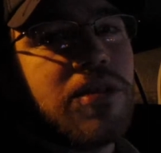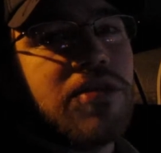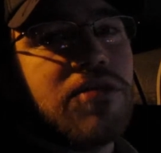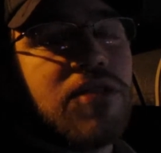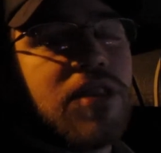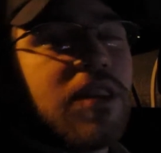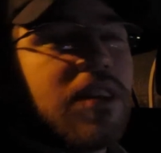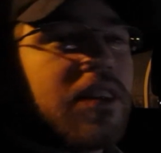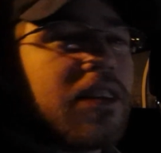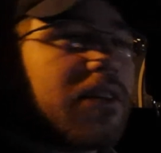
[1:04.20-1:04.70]
wasn't
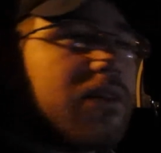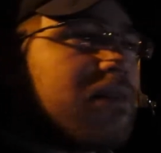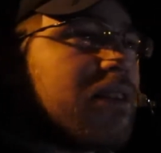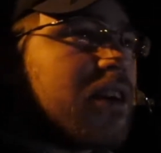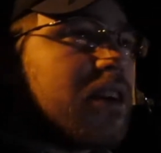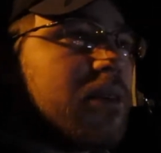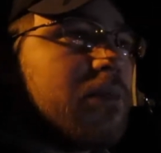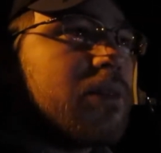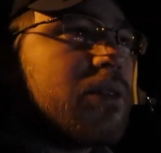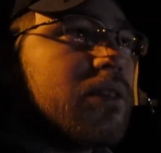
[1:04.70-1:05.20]
really a
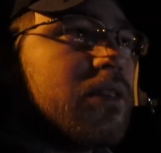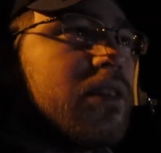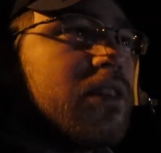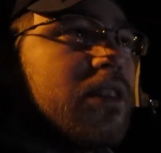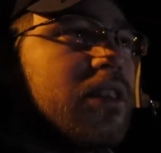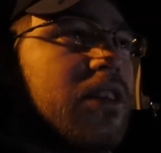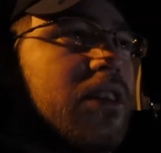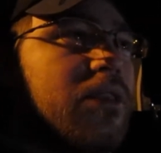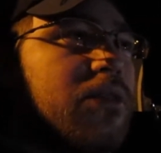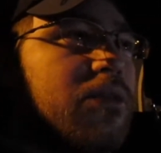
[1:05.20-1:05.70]
convertible.
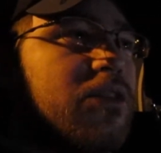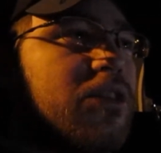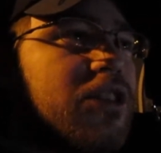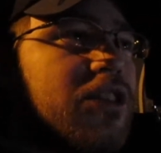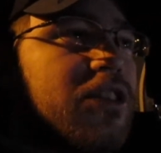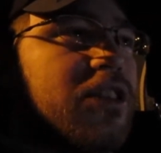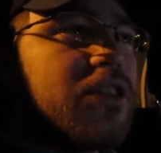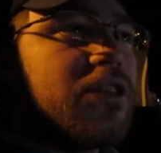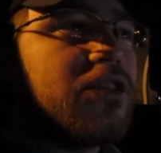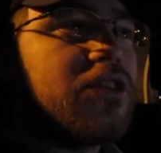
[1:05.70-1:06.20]
It was
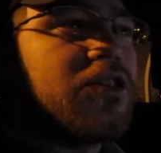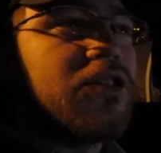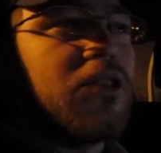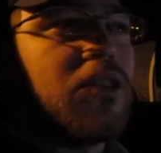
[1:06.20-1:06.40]
just a